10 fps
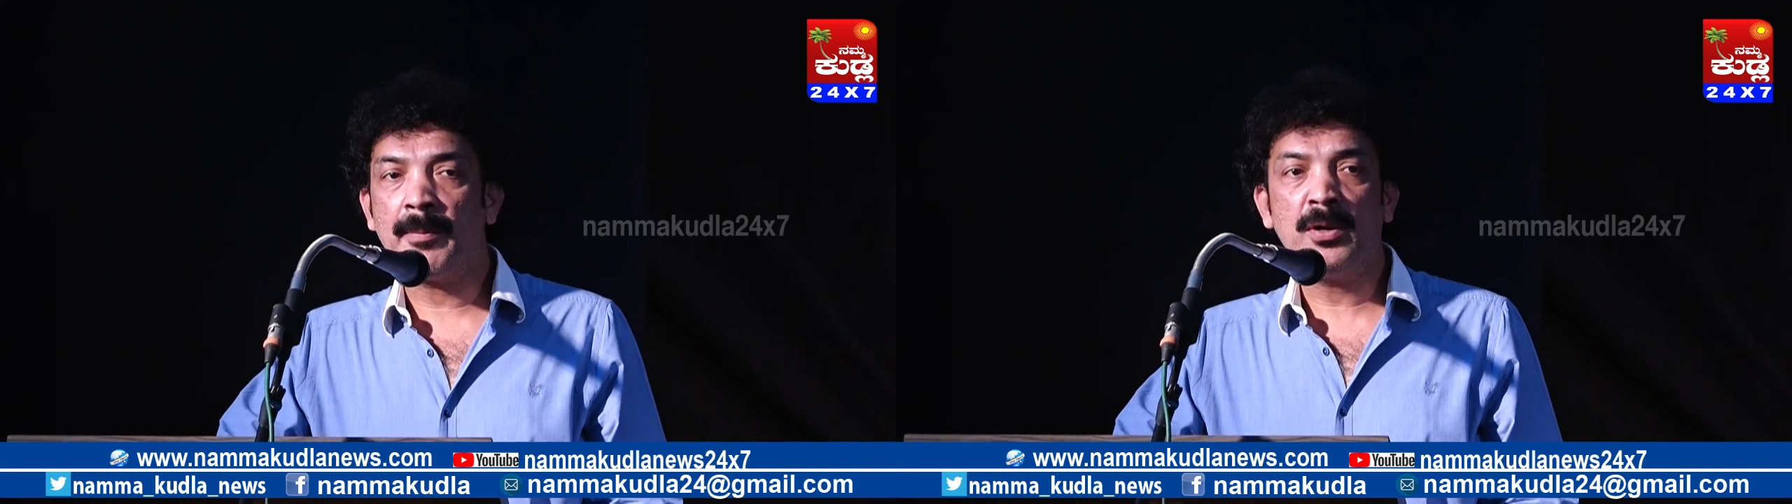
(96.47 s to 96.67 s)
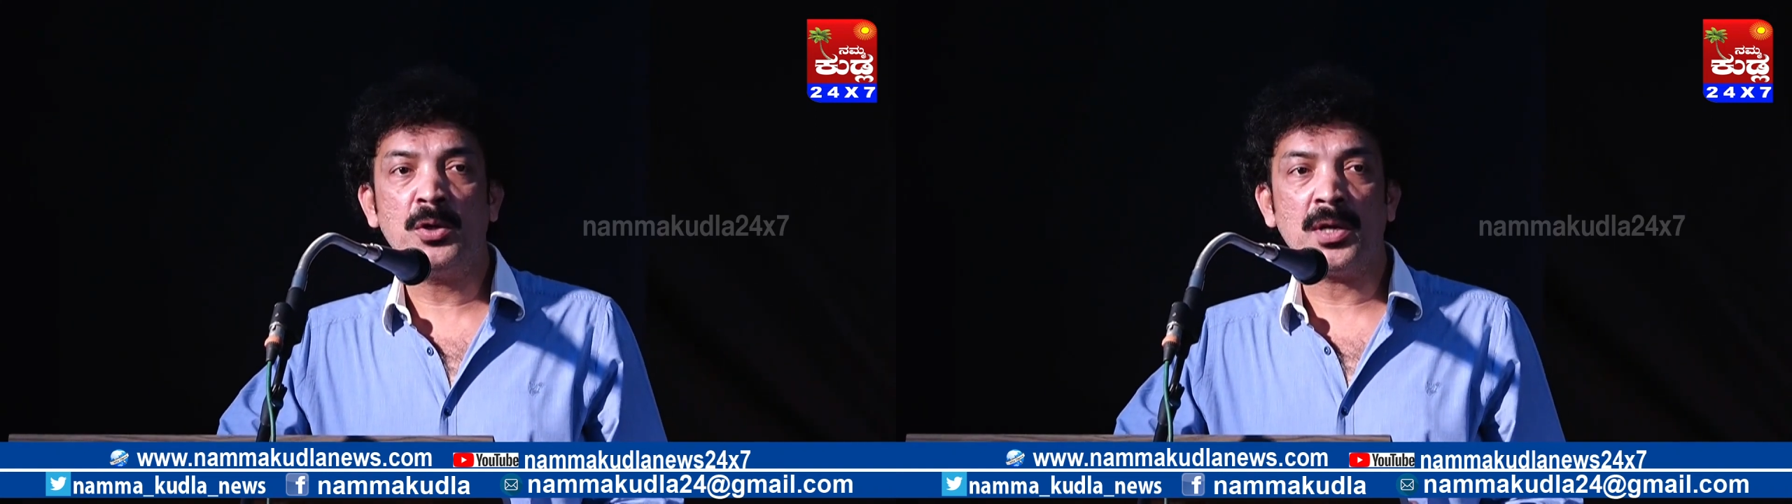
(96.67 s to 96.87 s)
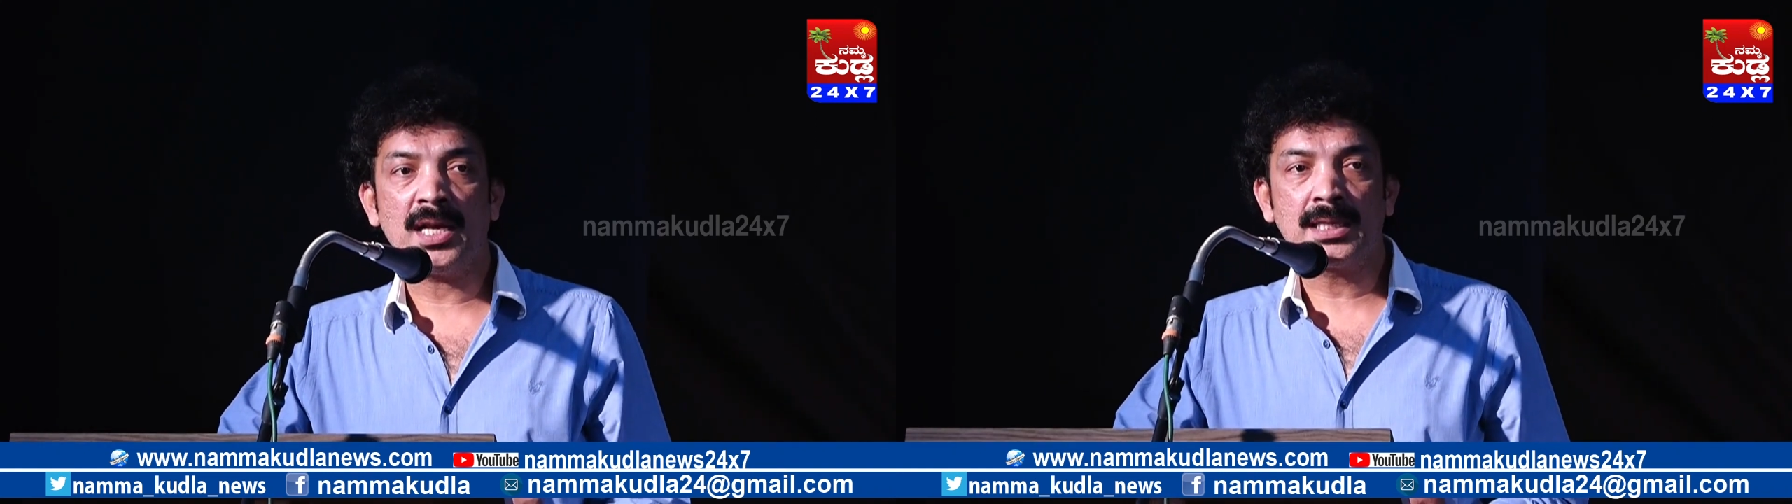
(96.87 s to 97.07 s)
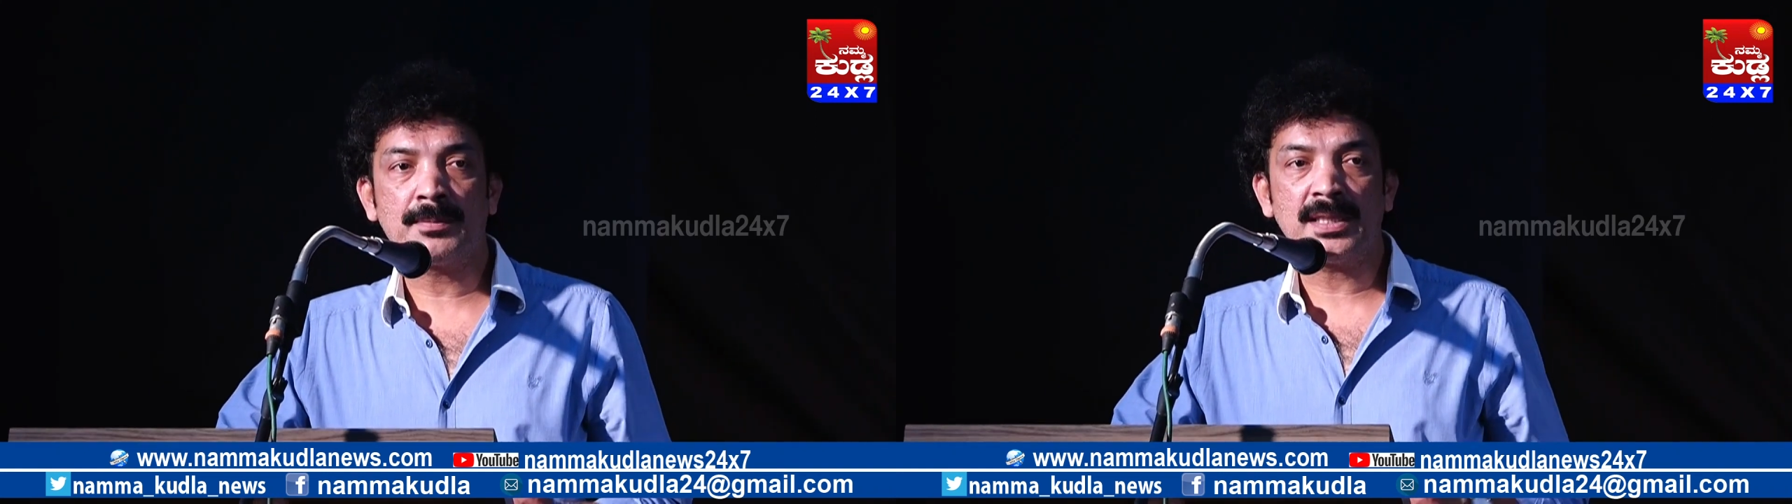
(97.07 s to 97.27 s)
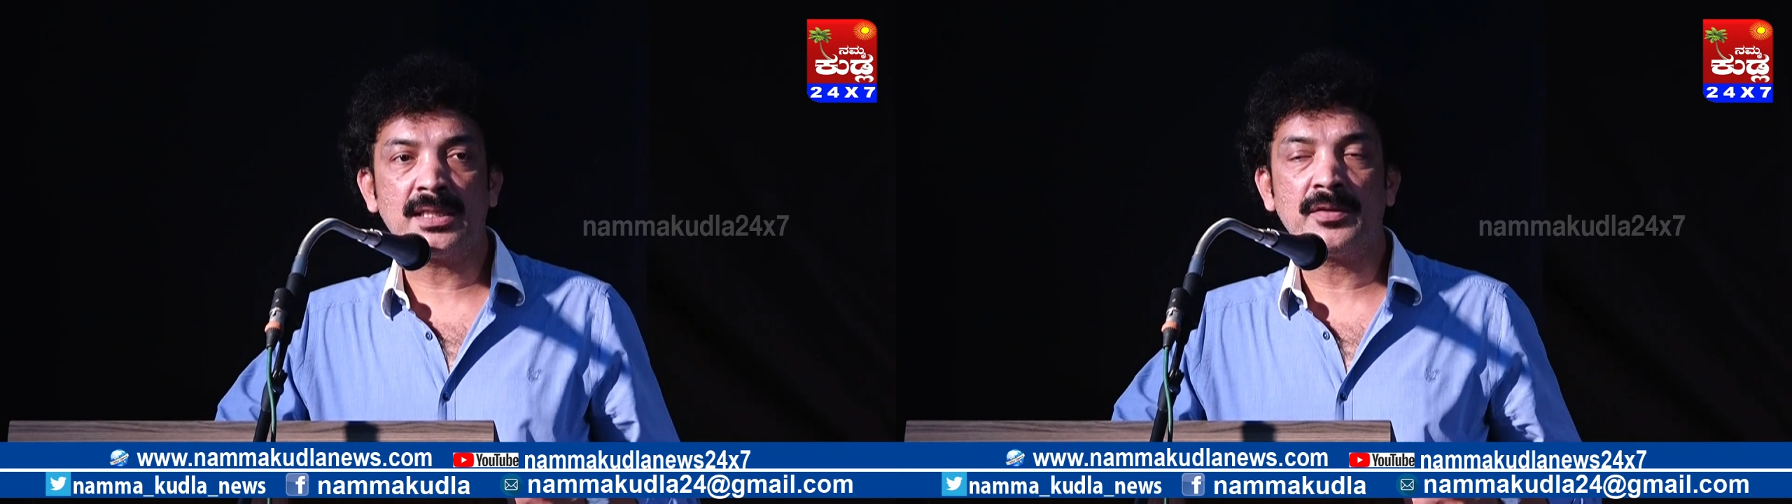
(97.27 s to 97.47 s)
able to
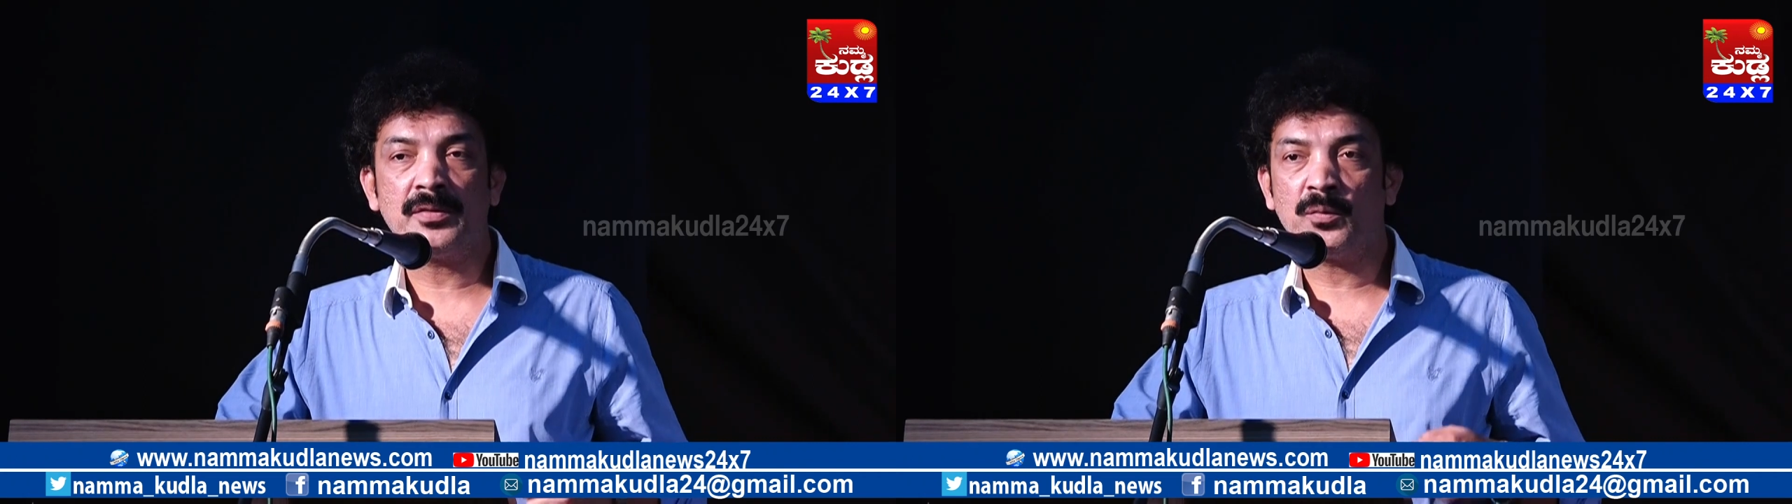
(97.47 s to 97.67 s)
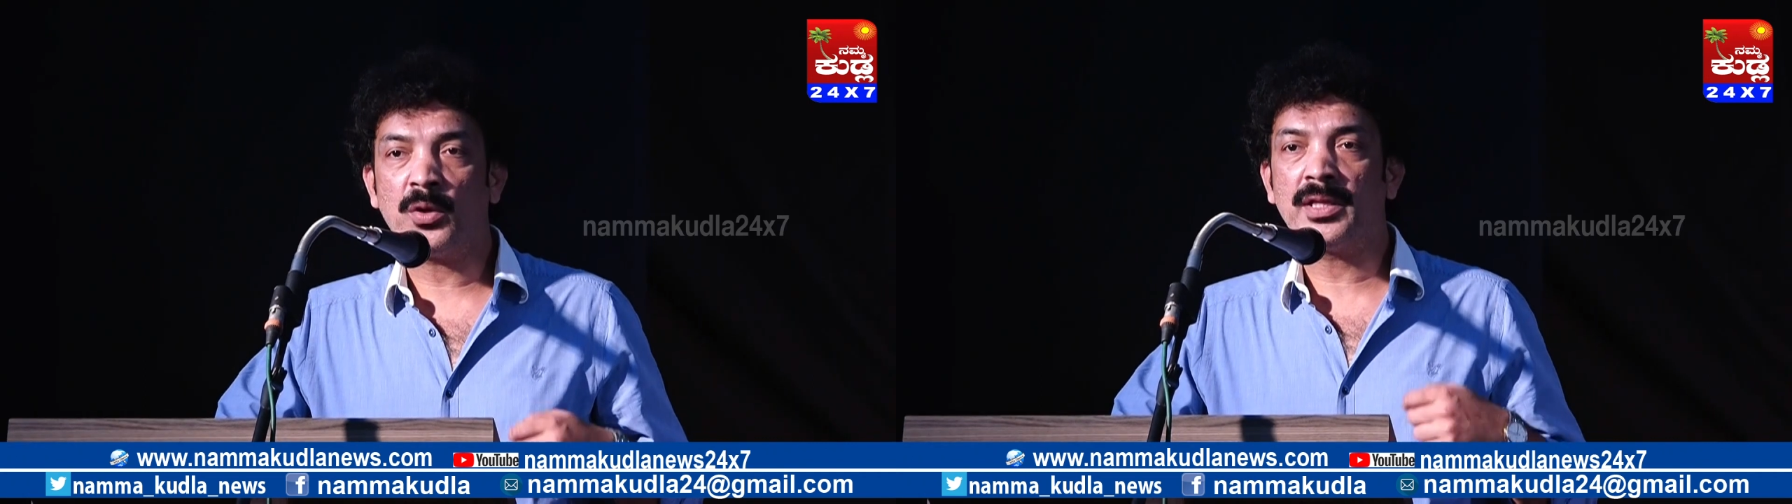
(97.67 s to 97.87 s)
express even